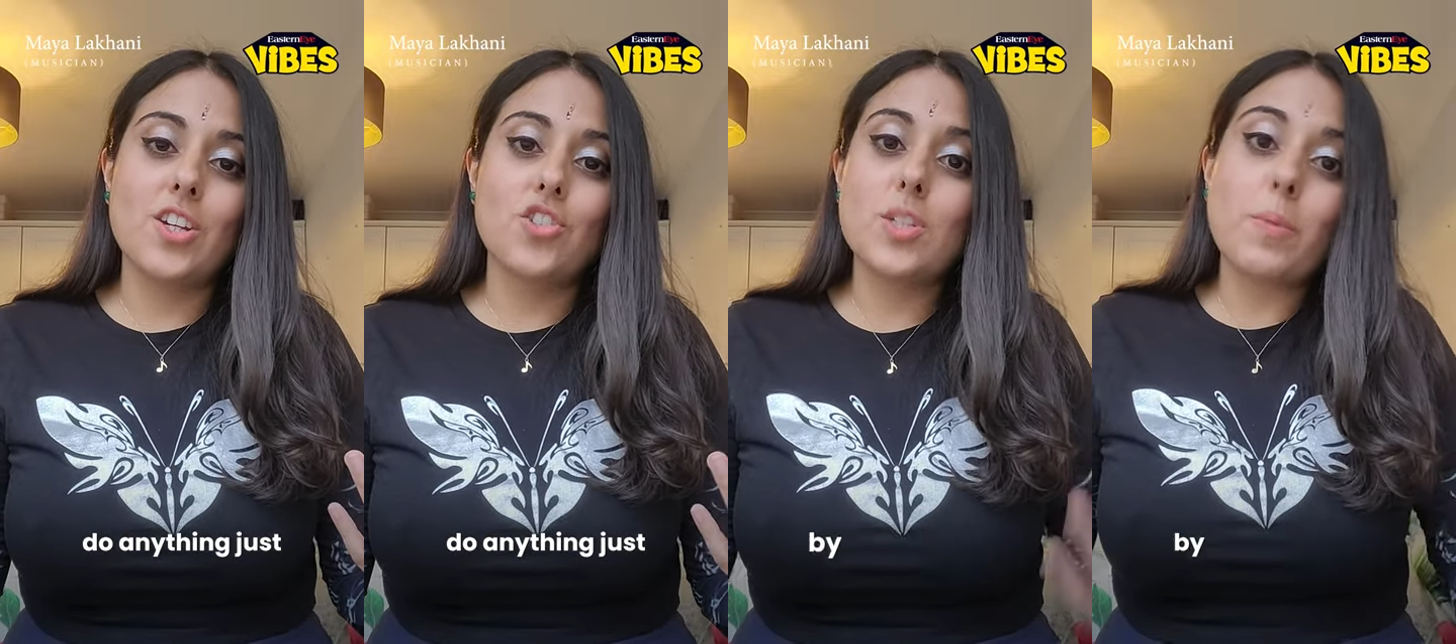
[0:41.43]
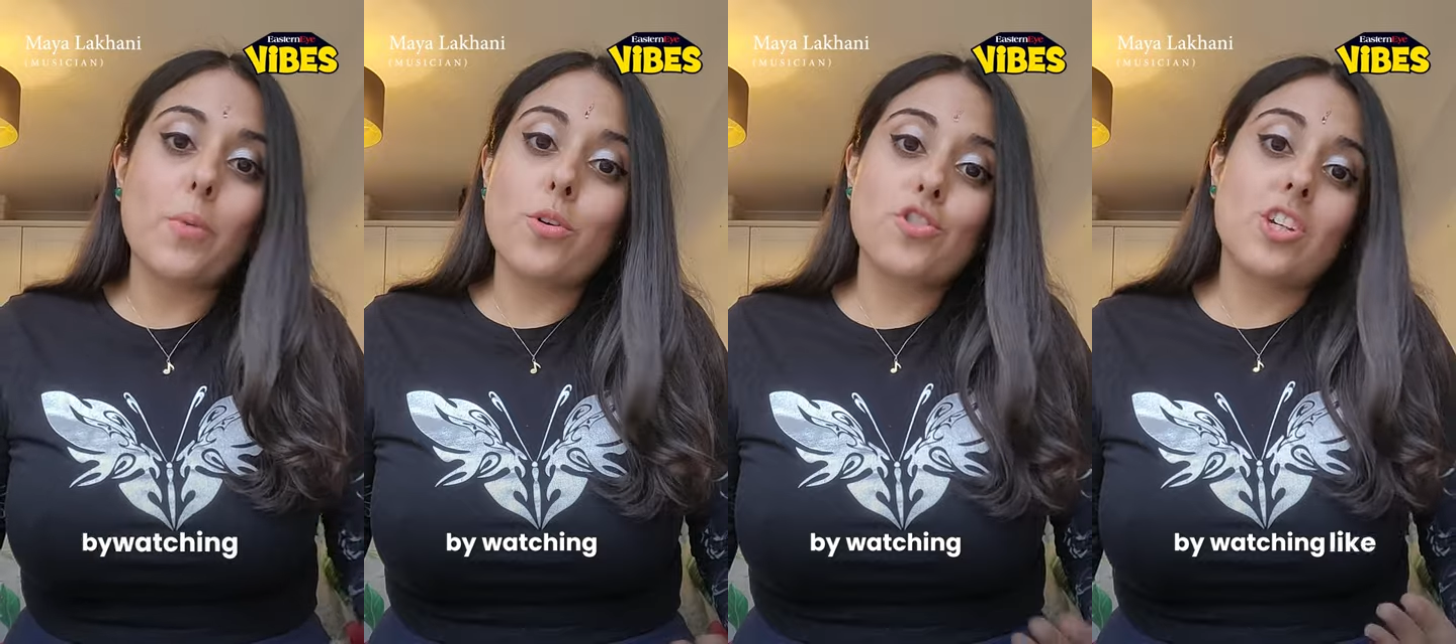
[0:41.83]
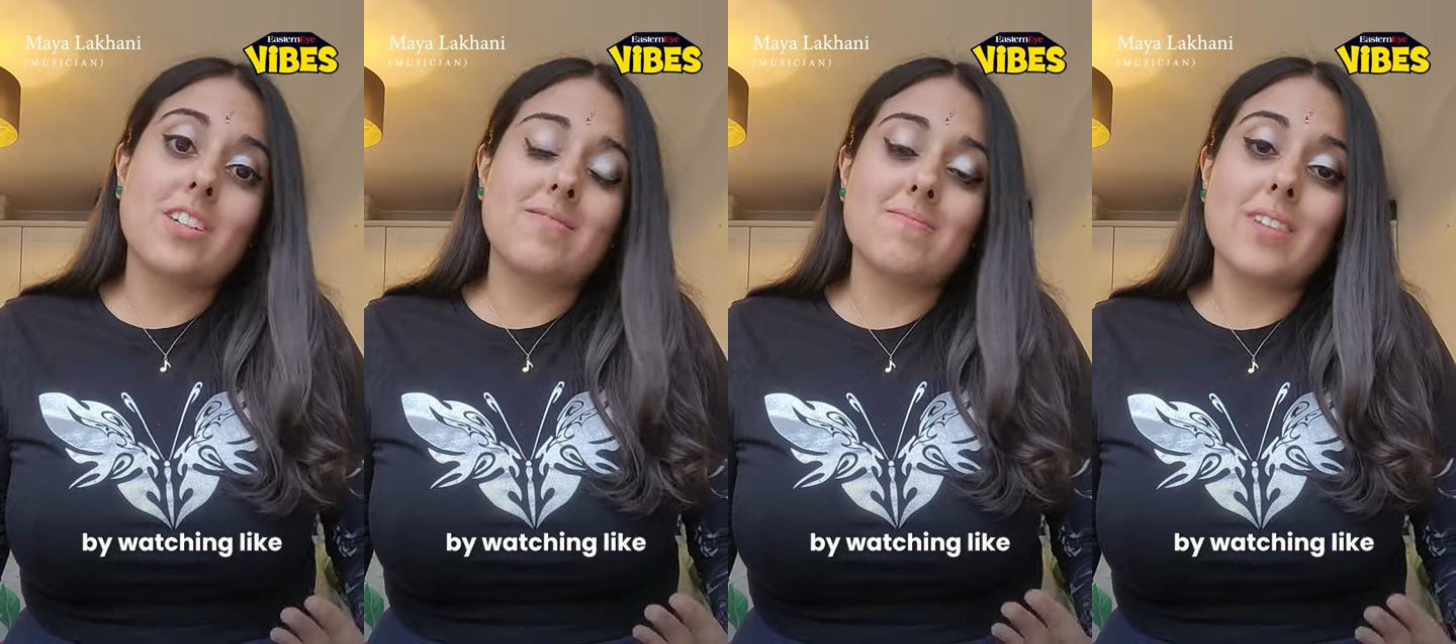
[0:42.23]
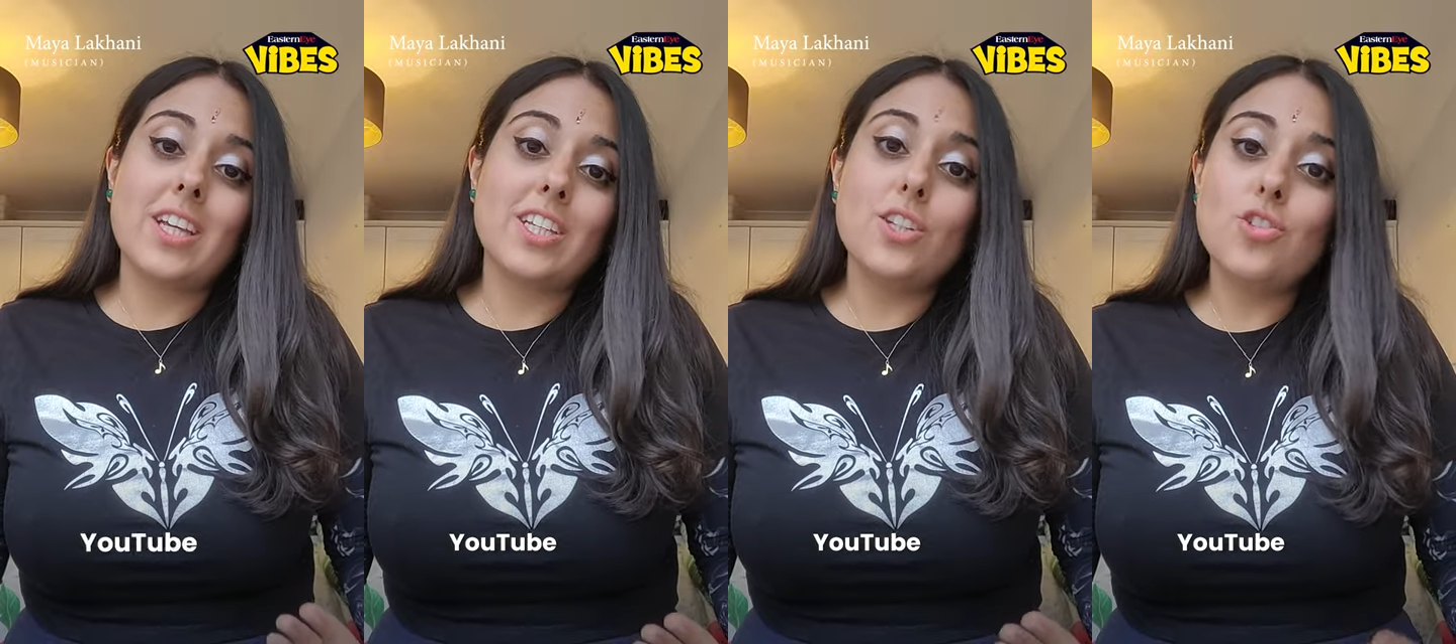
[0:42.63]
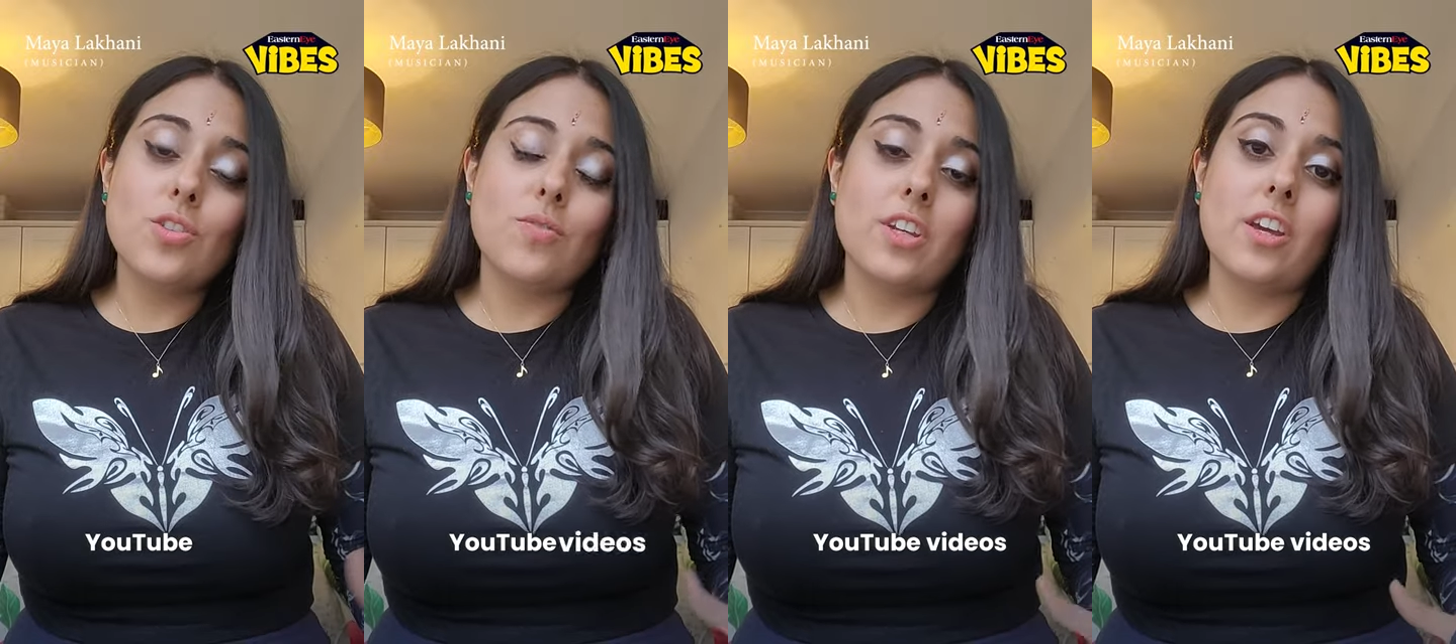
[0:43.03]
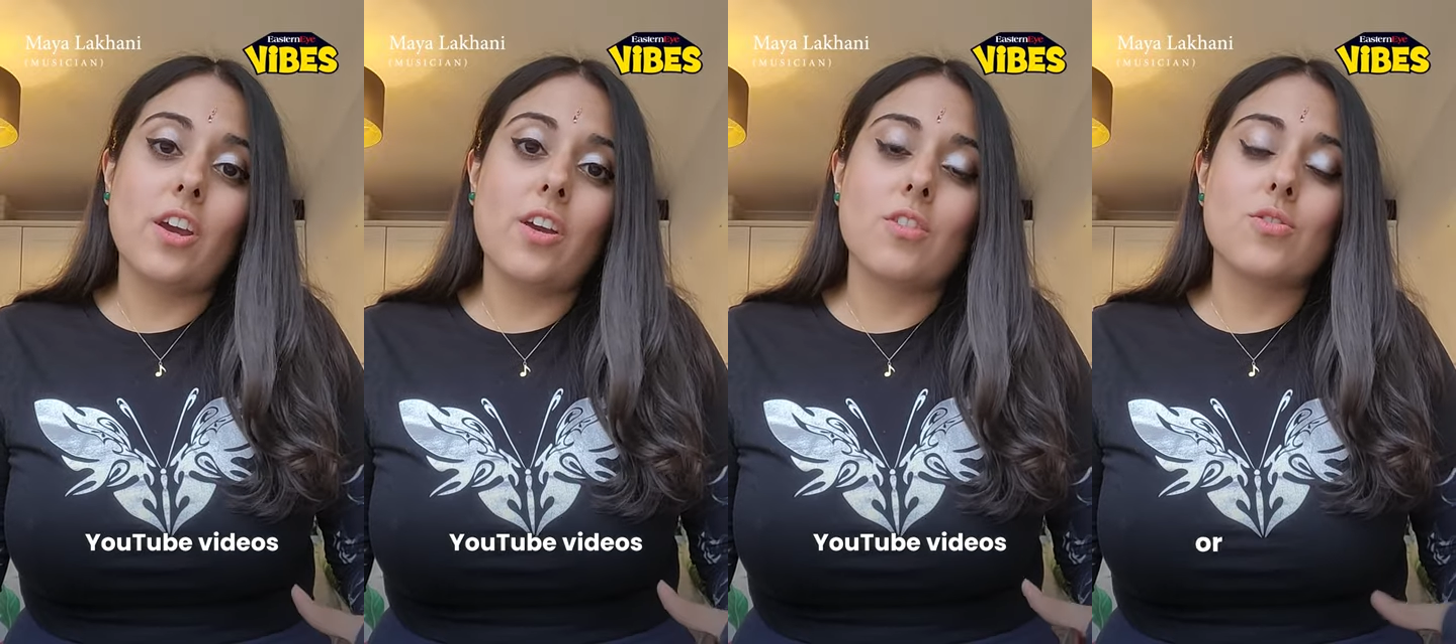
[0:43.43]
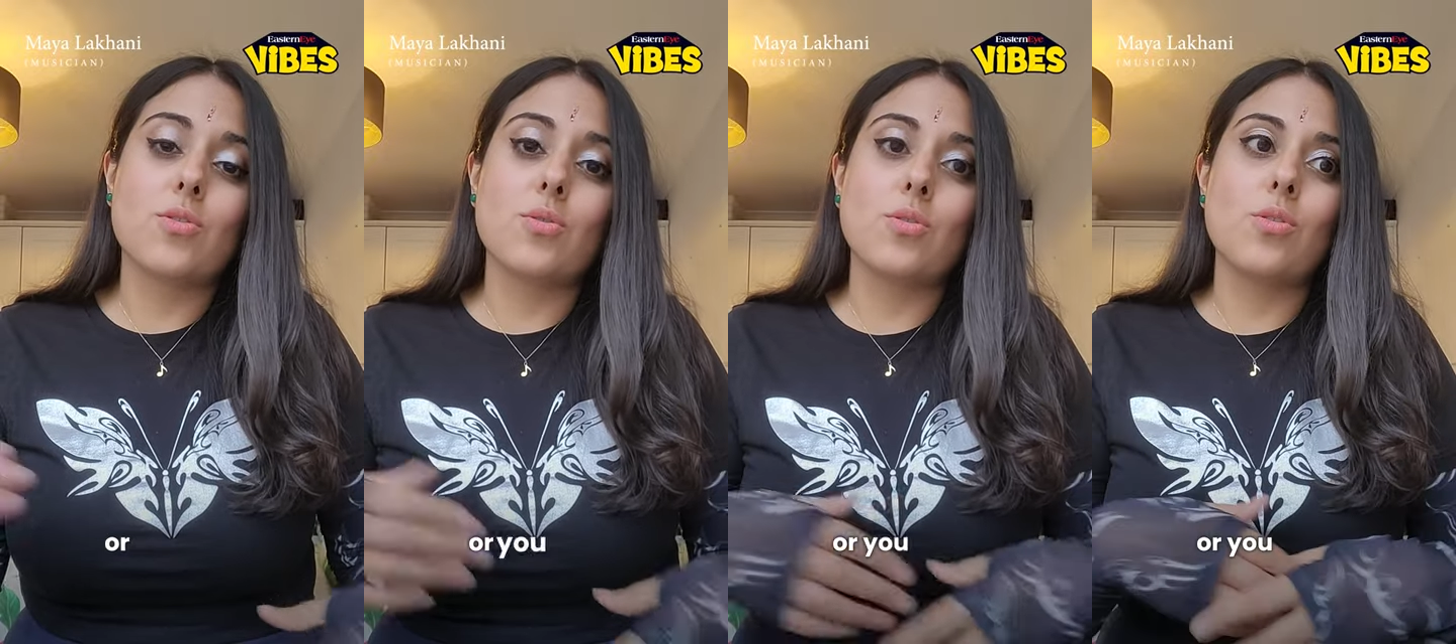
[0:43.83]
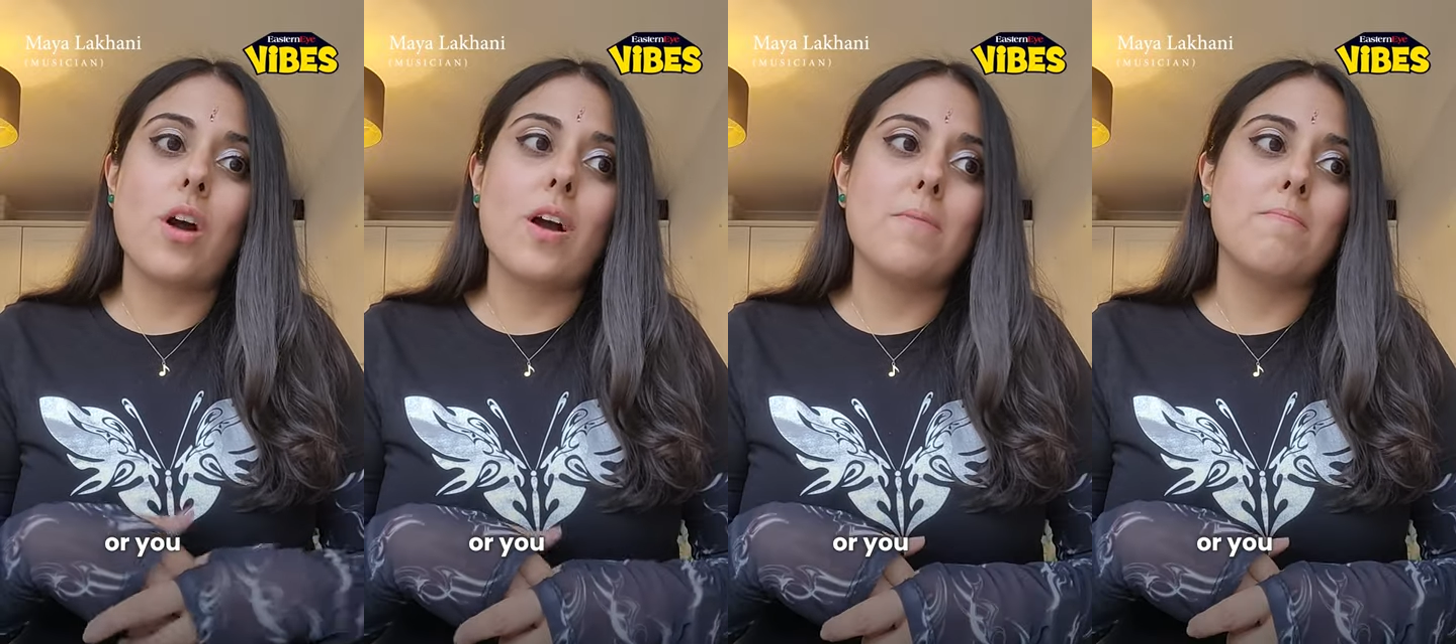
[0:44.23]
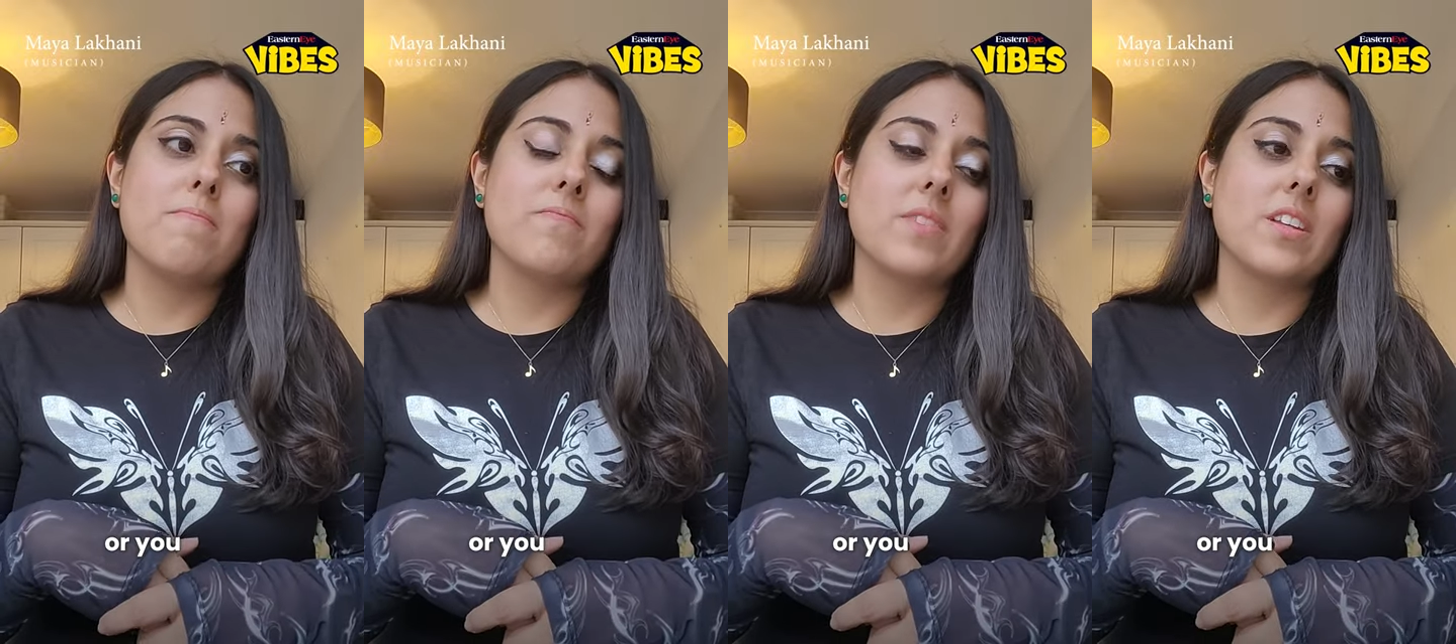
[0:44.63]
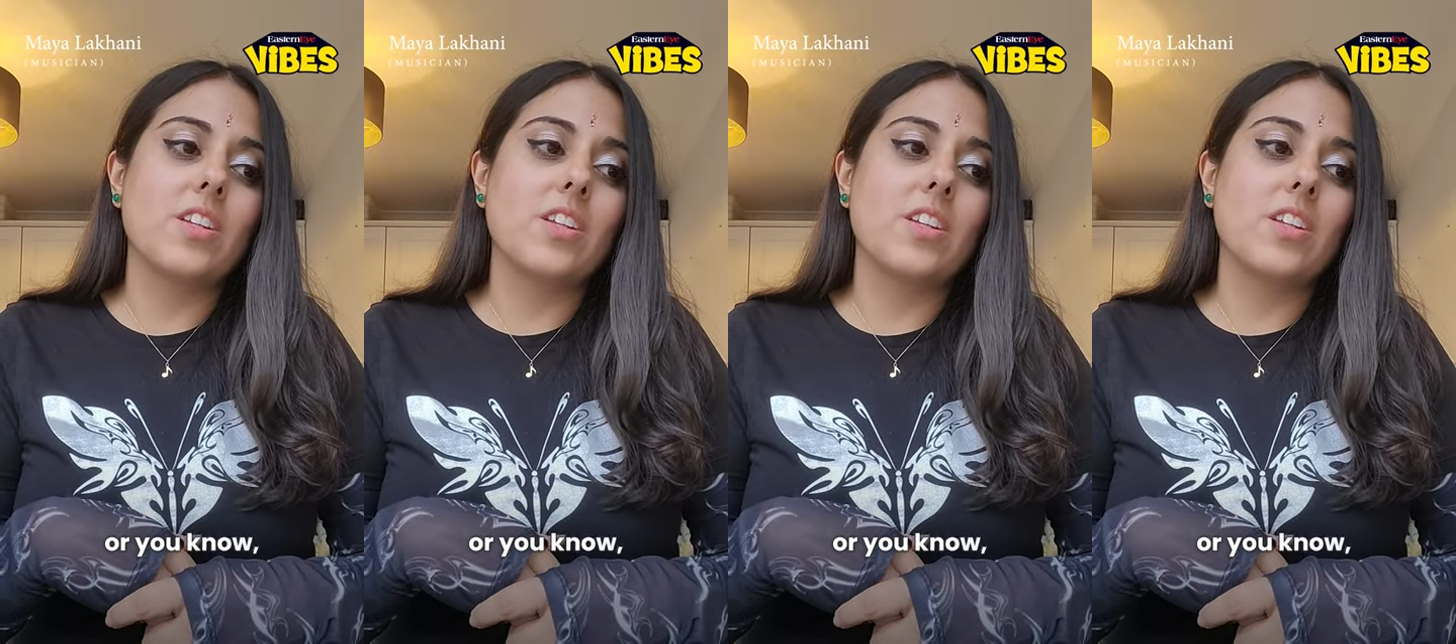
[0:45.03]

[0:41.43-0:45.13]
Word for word: just by watching like youtube videos or um,